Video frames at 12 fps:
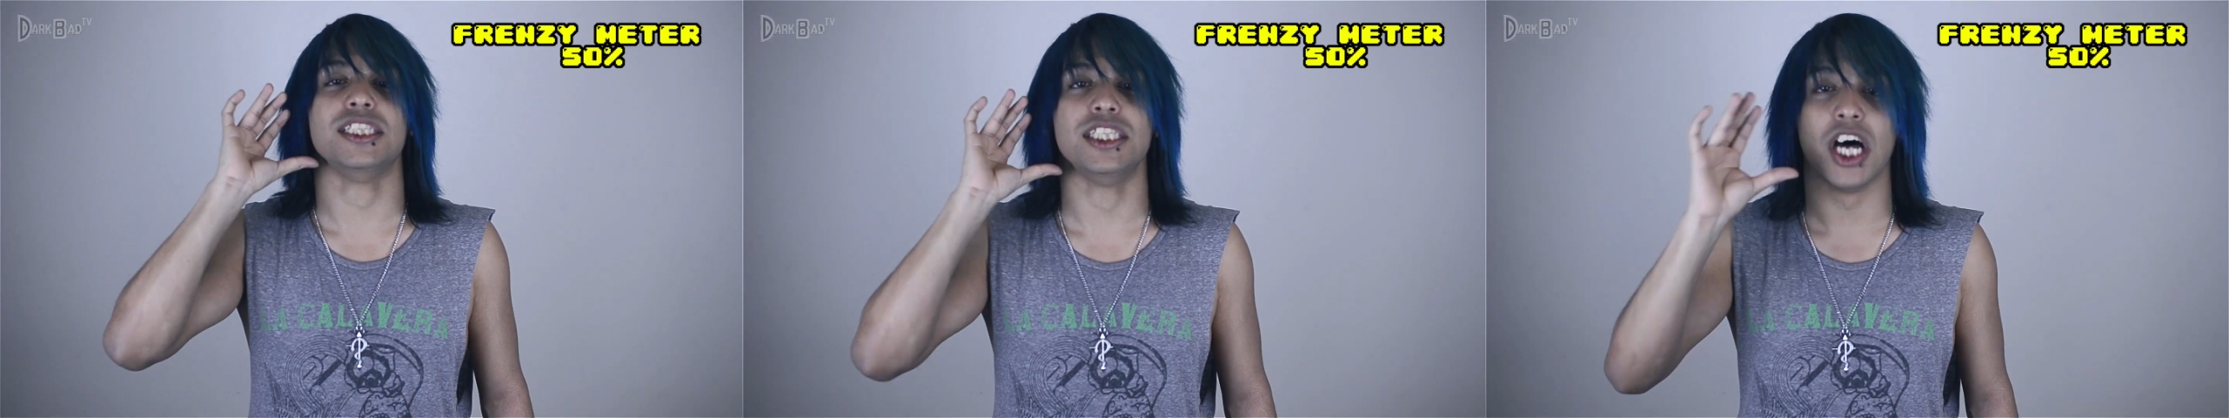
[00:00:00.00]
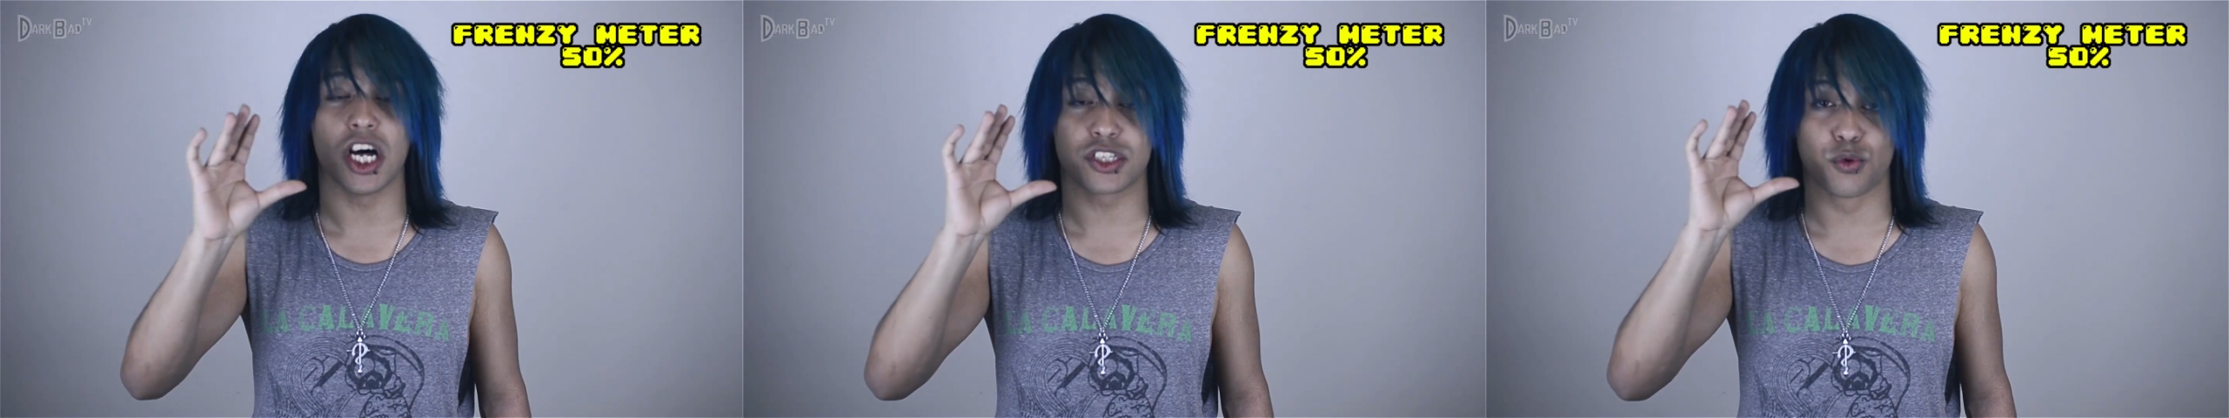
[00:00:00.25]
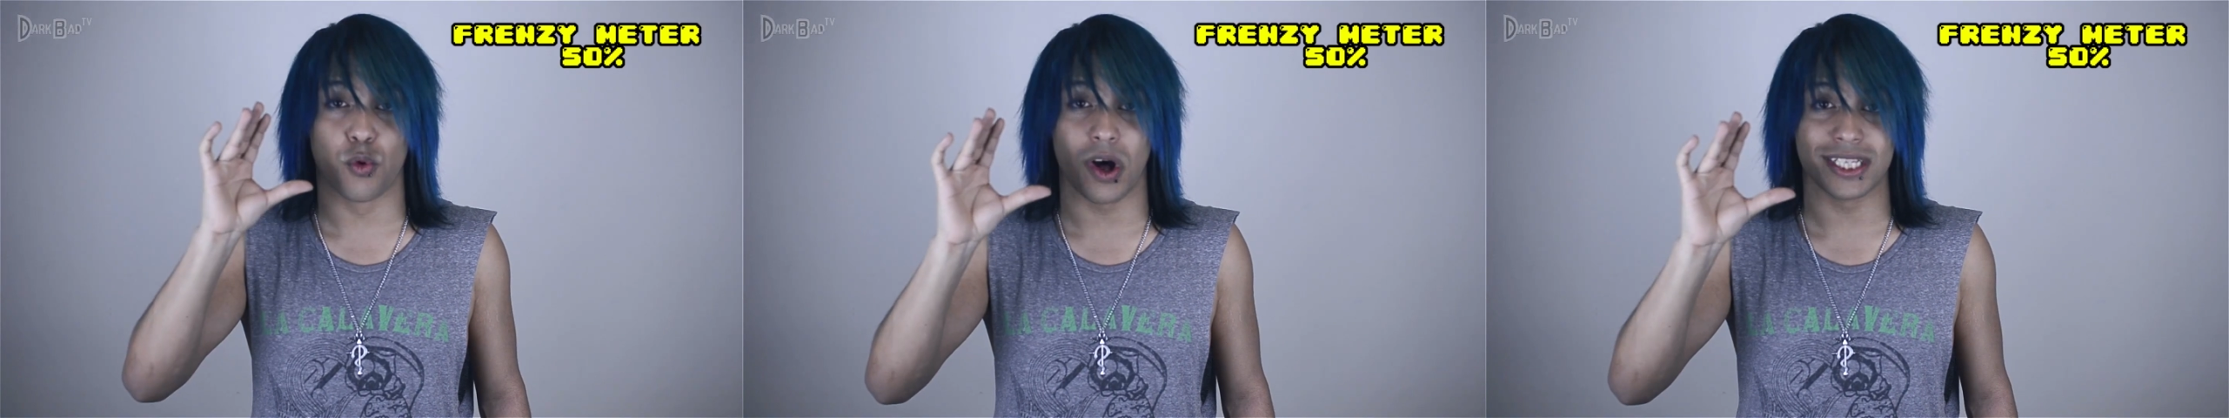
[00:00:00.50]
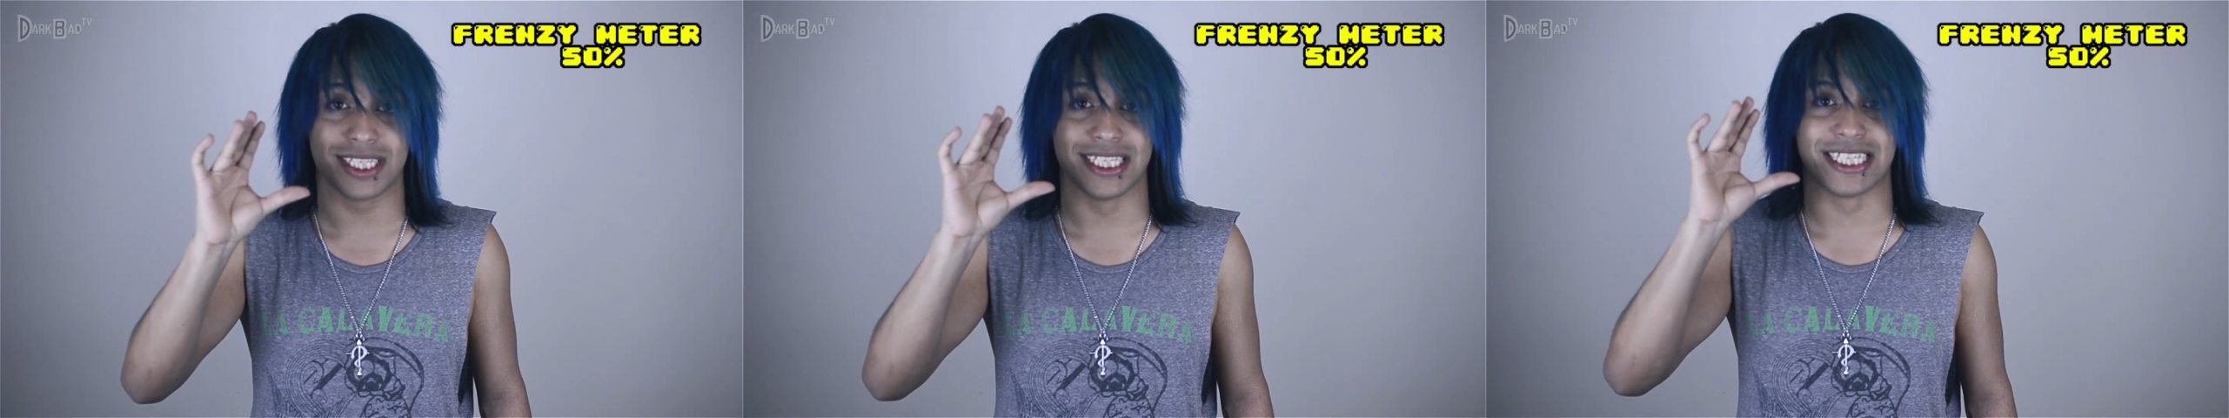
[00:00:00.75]
not
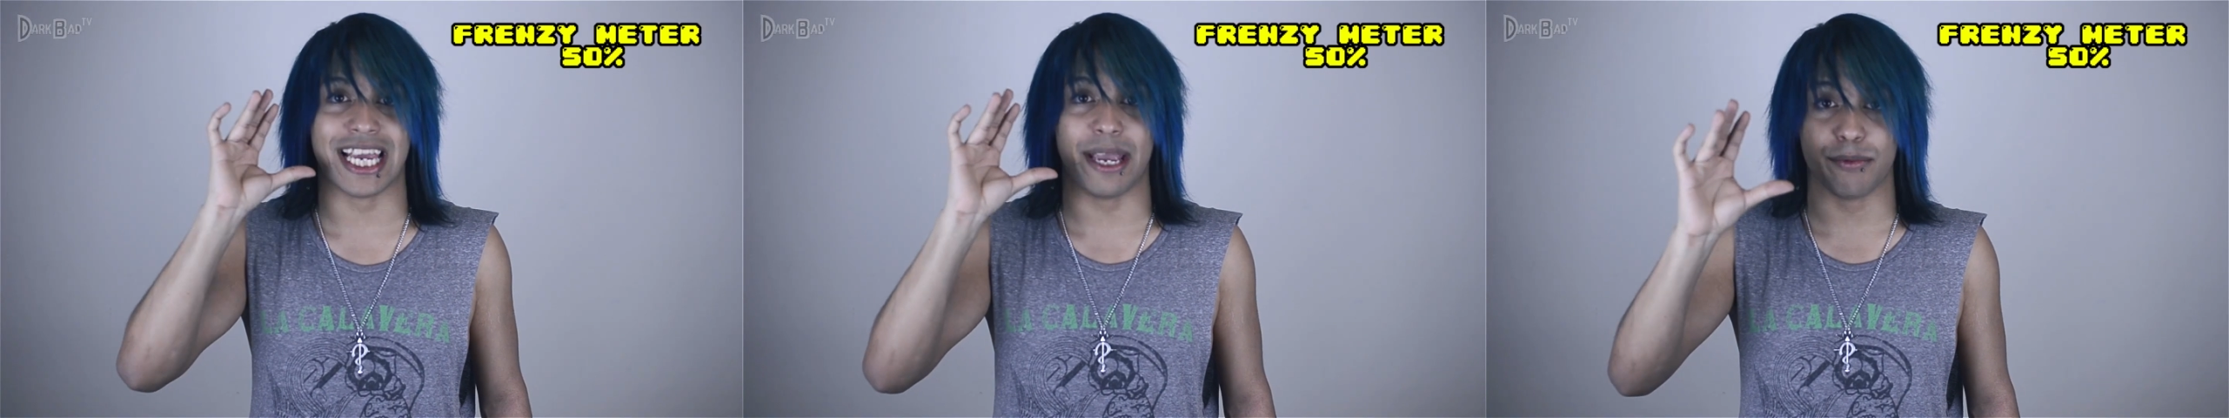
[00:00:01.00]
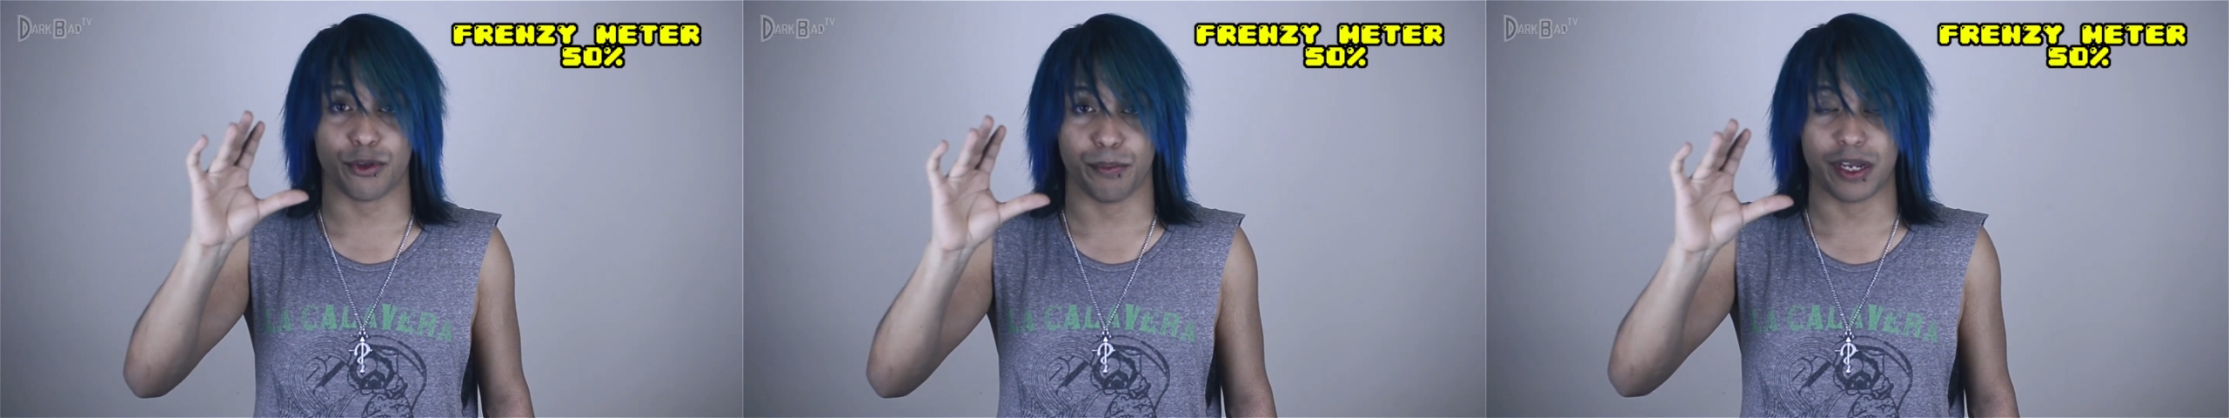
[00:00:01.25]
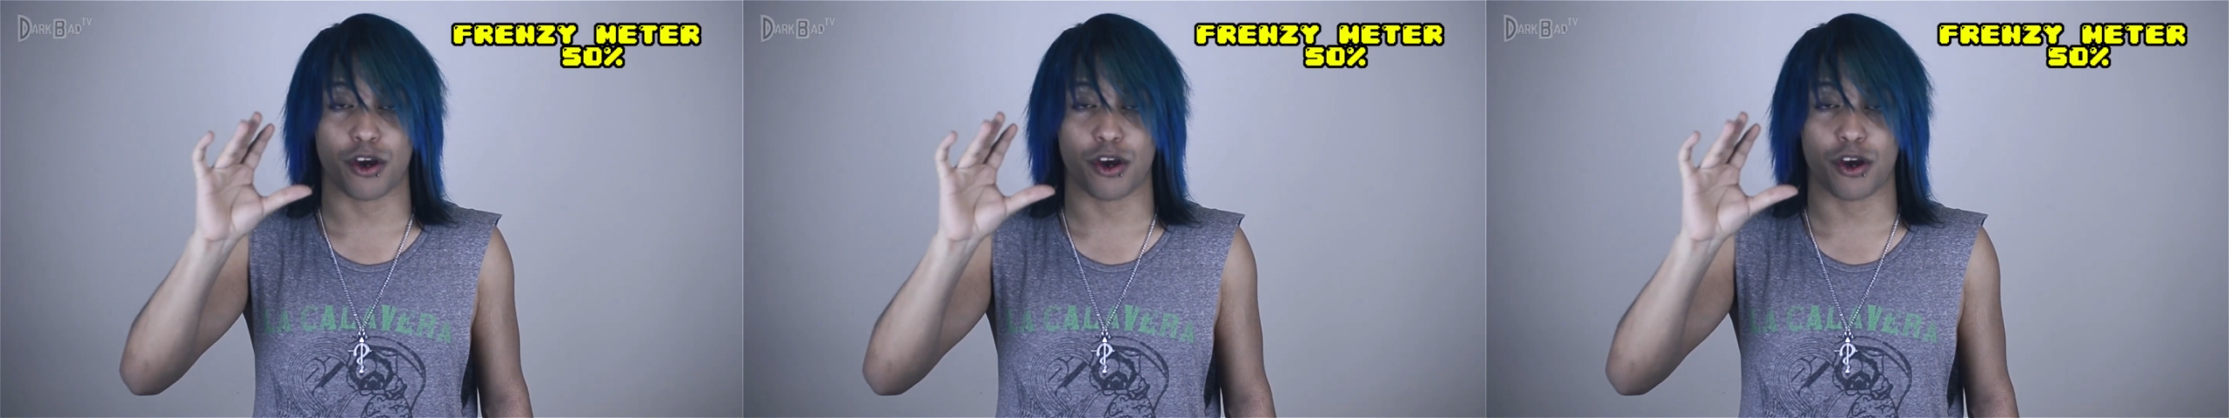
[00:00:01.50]
want this game to be